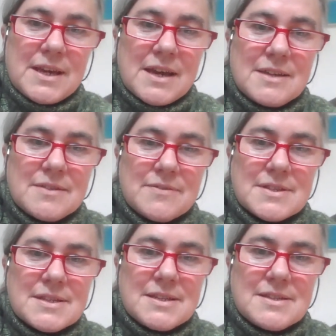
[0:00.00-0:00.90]
the
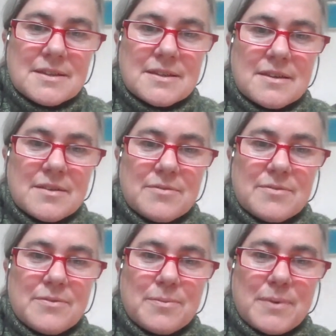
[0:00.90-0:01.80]
end of the season
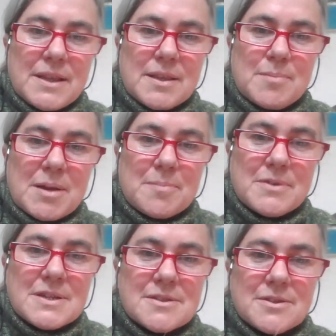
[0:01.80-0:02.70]
when the
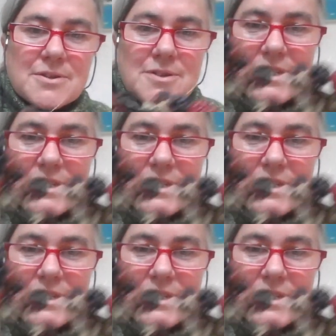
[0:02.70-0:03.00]
blackberries